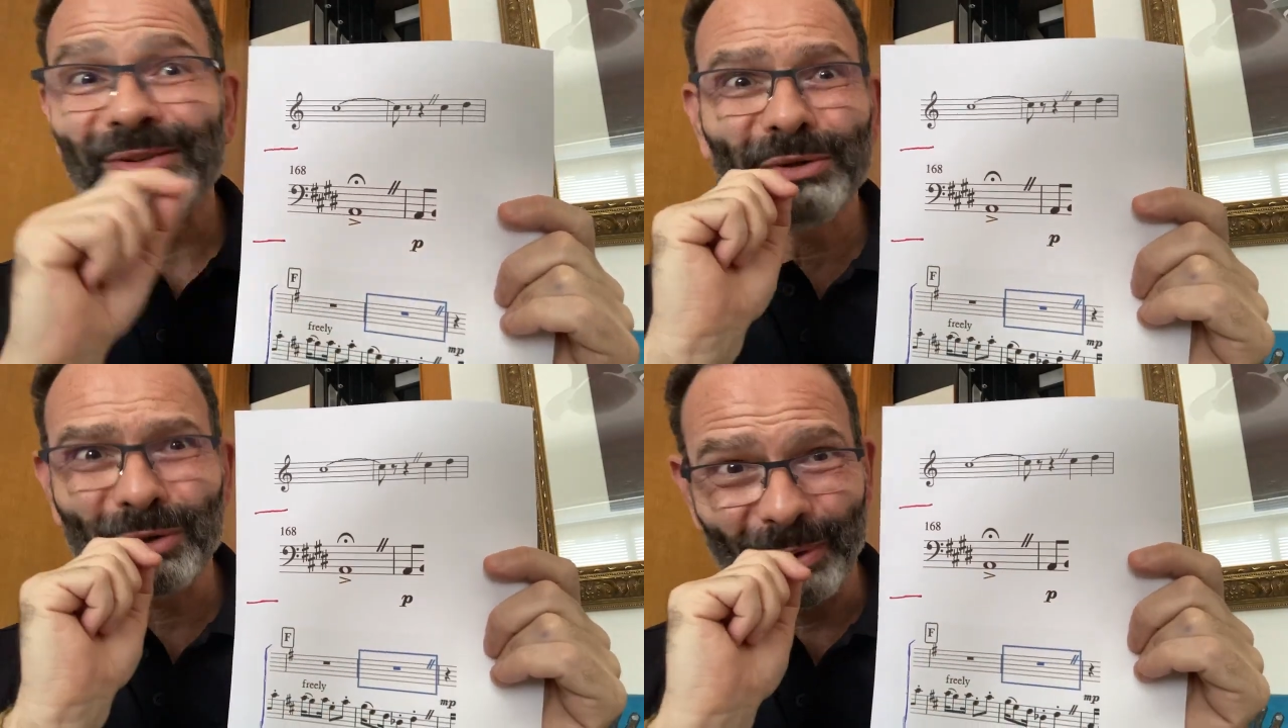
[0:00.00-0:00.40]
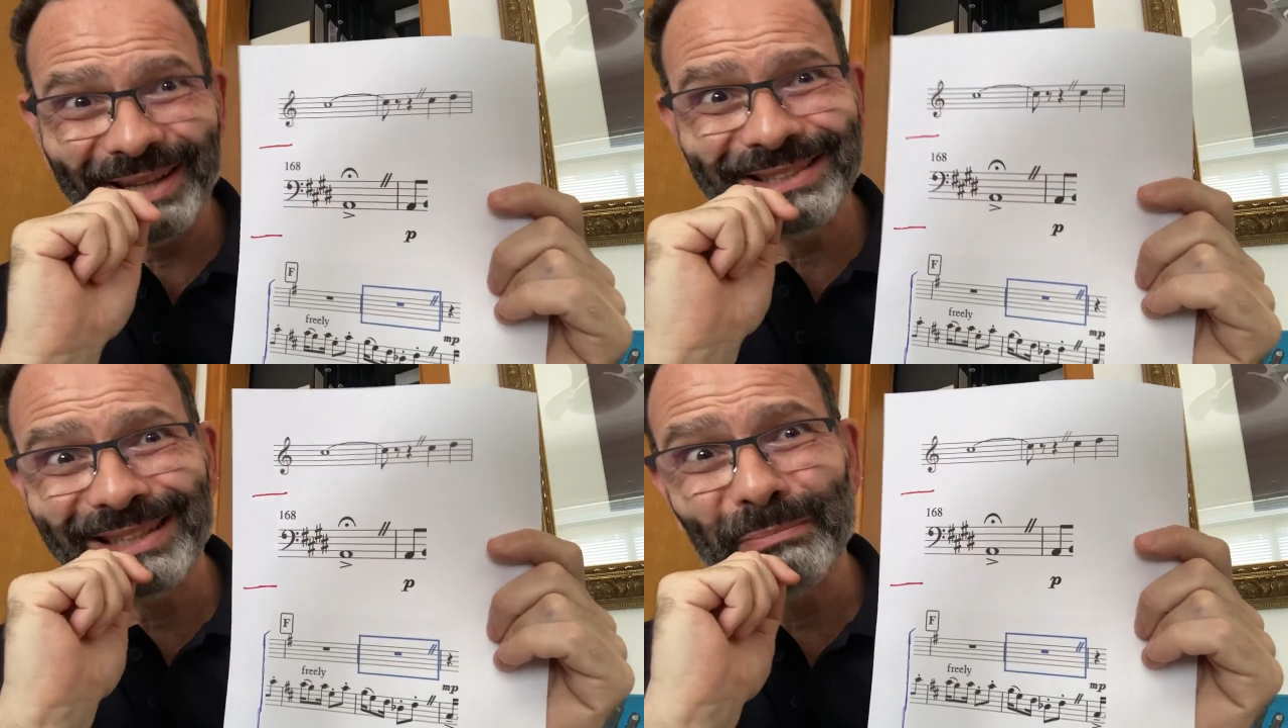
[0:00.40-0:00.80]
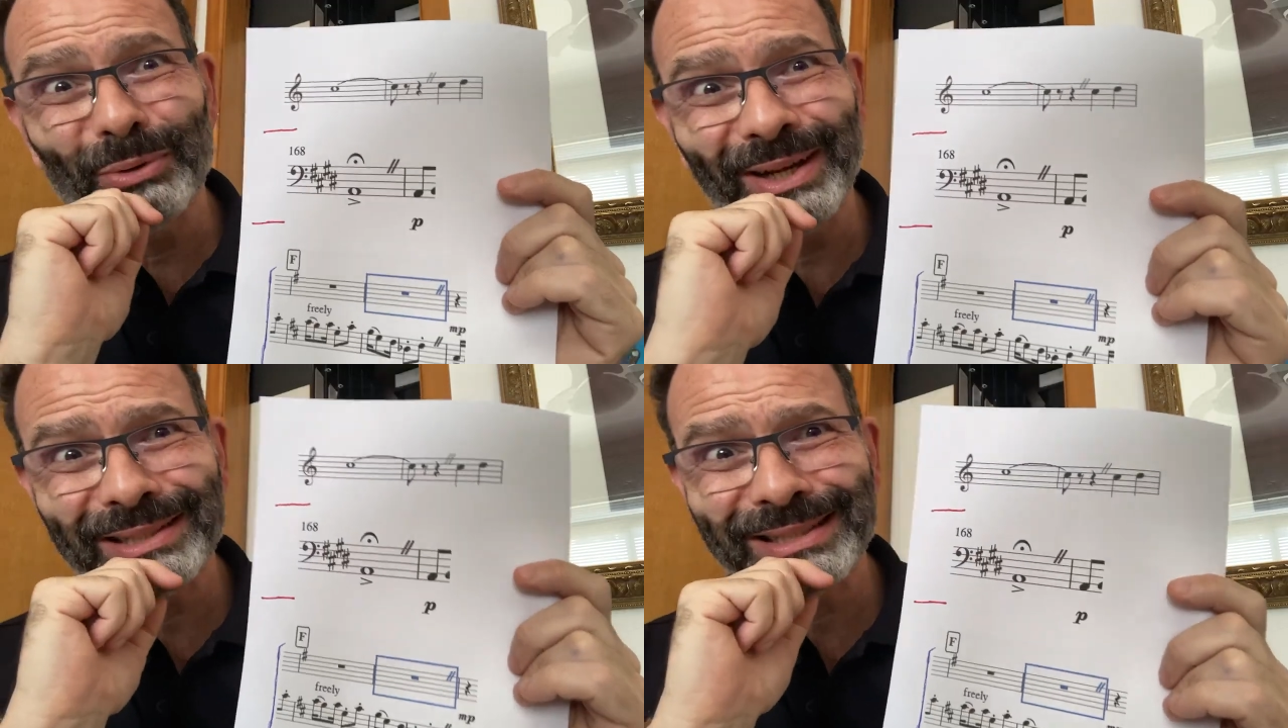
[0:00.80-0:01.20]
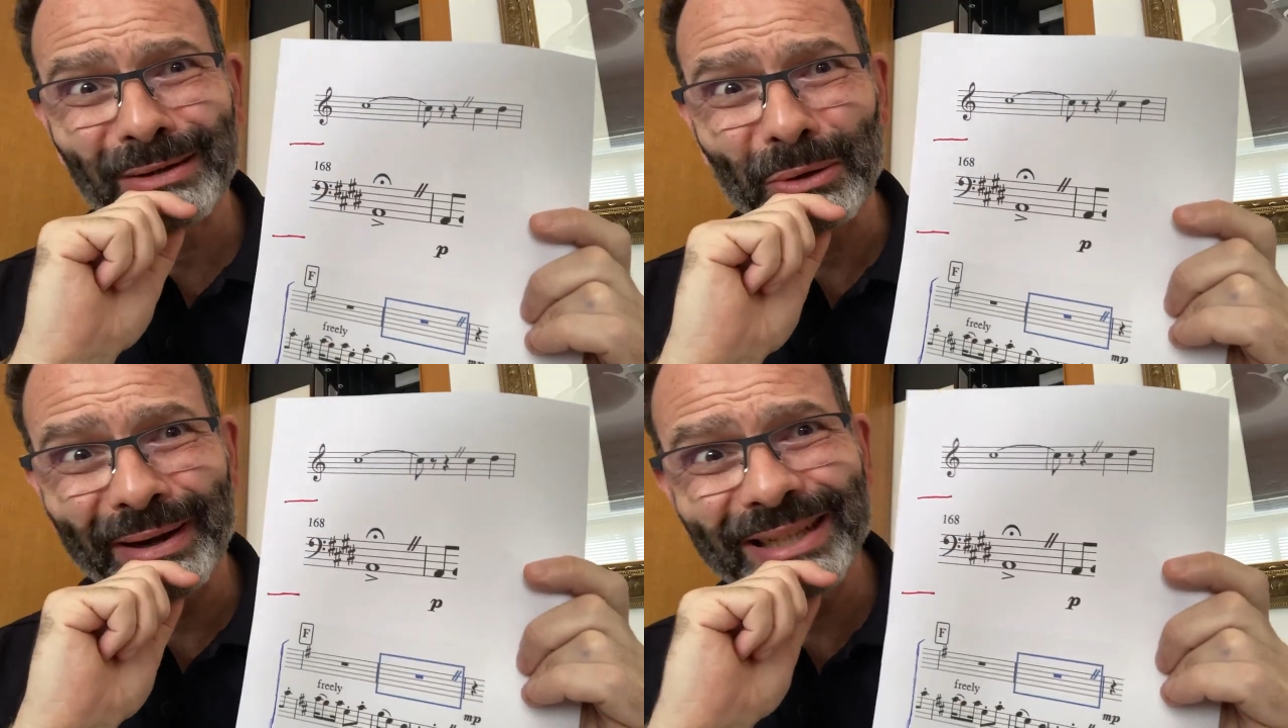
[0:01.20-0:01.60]
You crazy. Brits
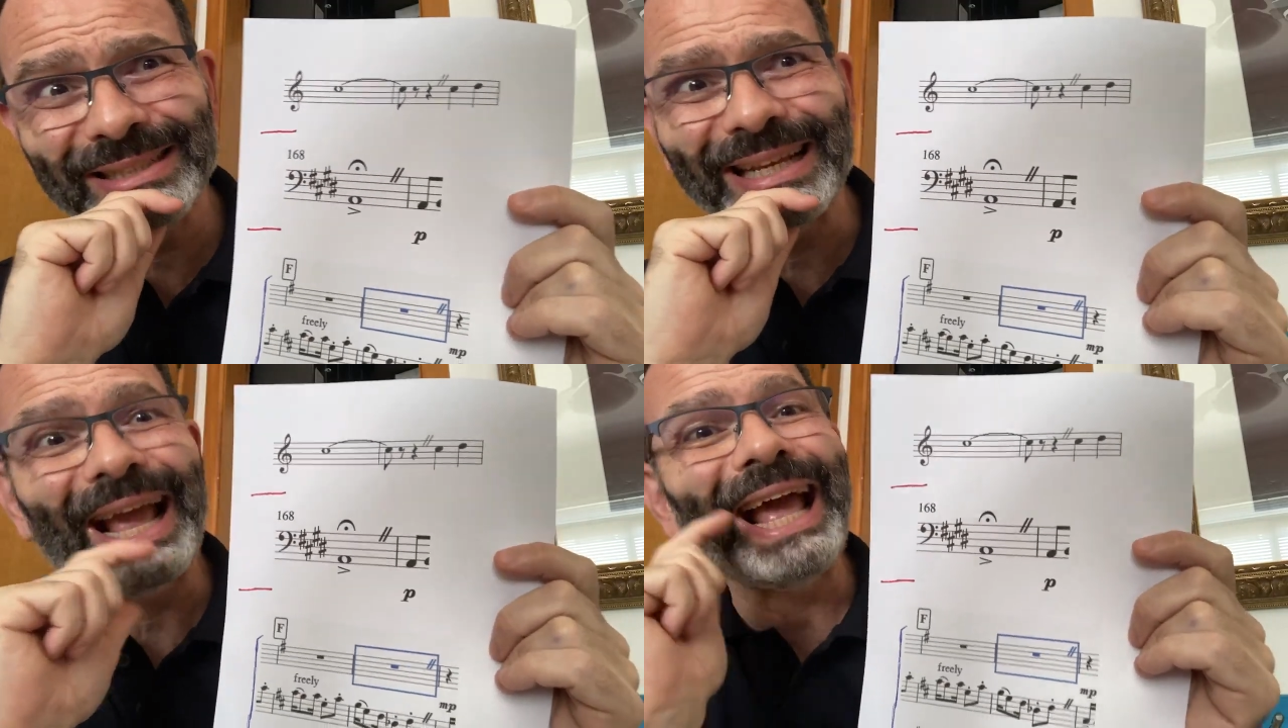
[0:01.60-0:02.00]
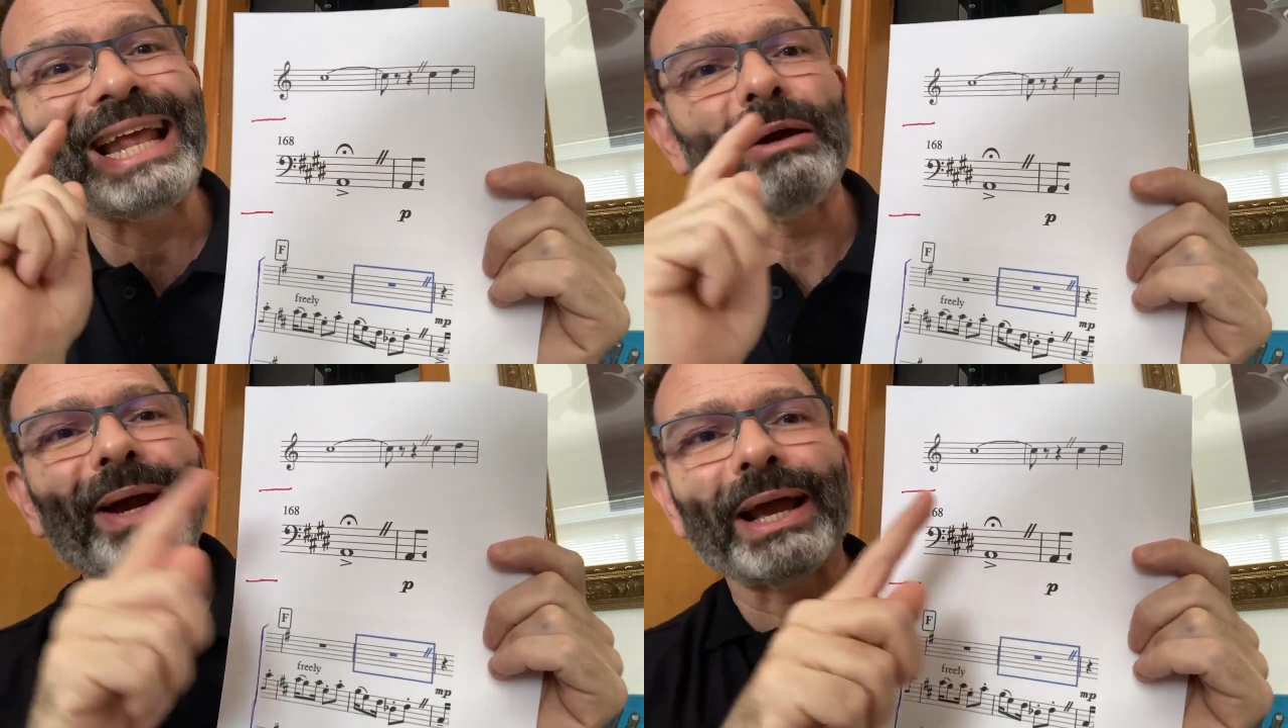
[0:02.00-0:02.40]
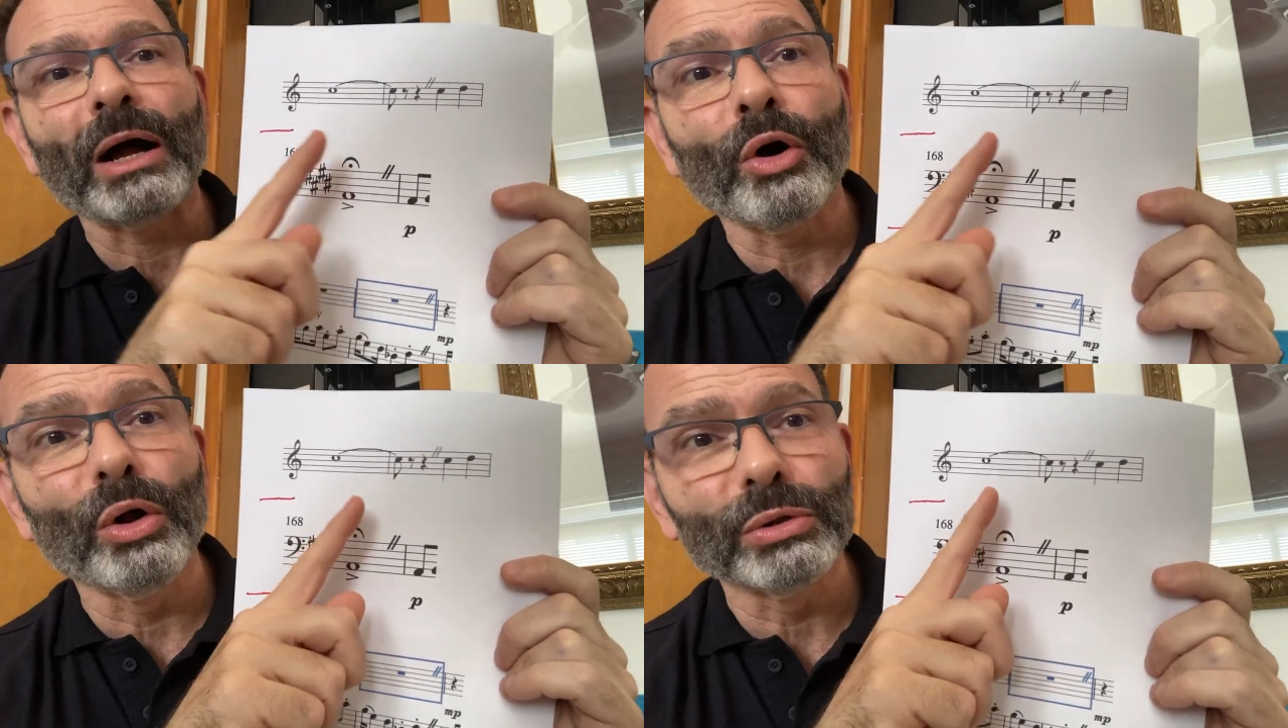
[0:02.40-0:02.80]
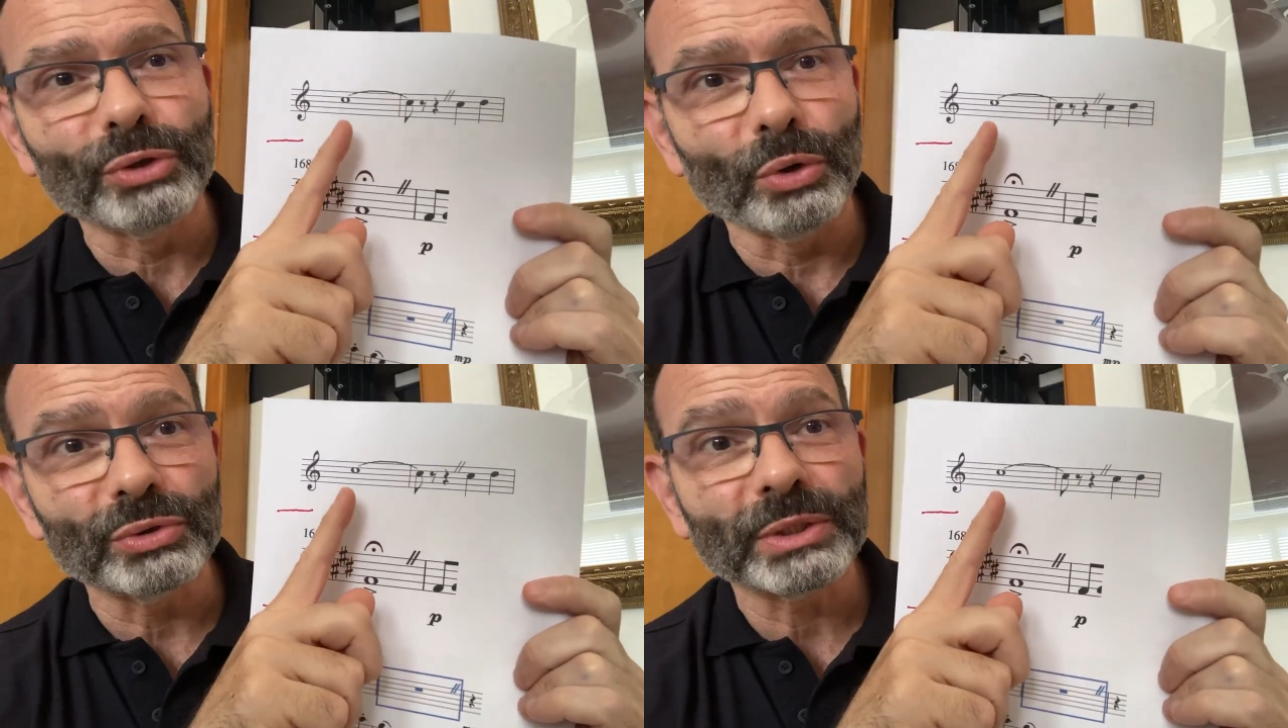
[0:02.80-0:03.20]
are crazy. Anyway, a whole
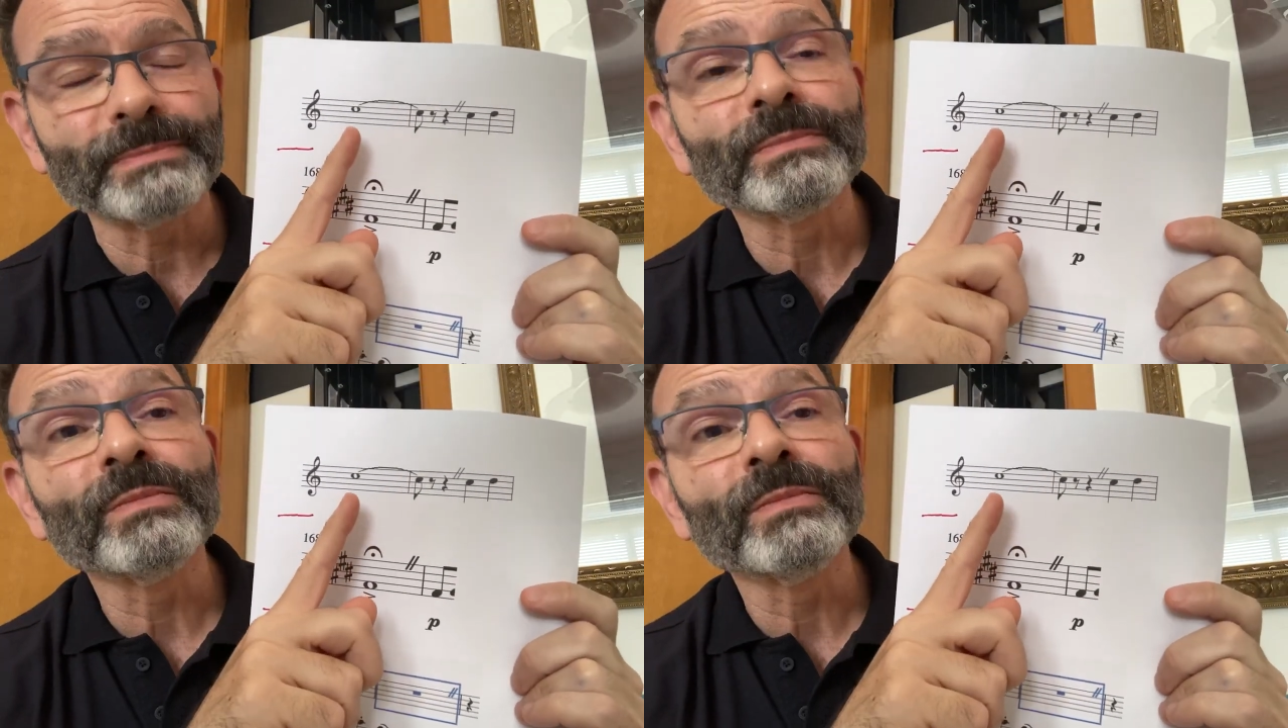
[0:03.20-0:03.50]
note.